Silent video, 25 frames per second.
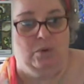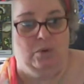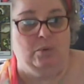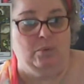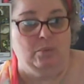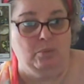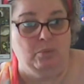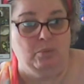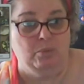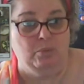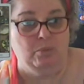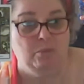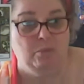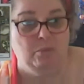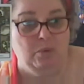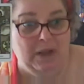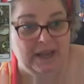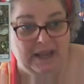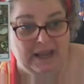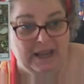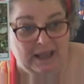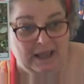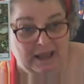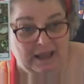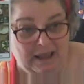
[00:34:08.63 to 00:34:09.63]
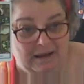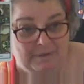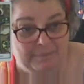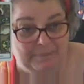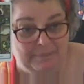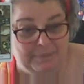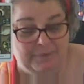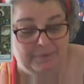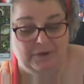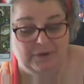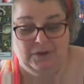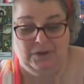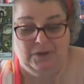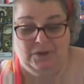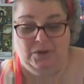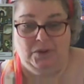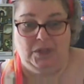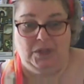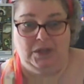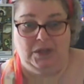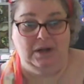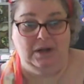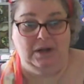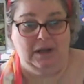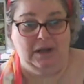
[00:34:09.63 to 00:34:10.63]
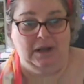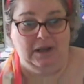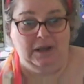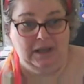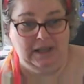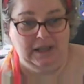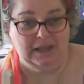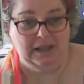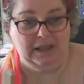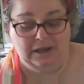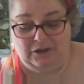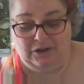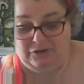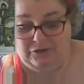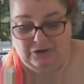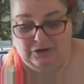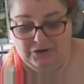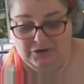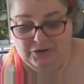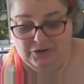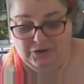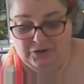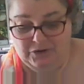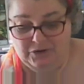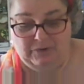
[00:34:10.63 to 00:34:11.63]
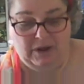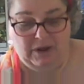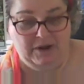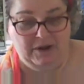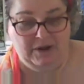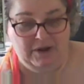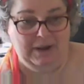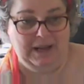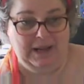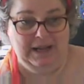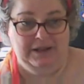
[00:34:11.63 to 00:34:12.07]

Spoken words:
You know, in the traditional right awake,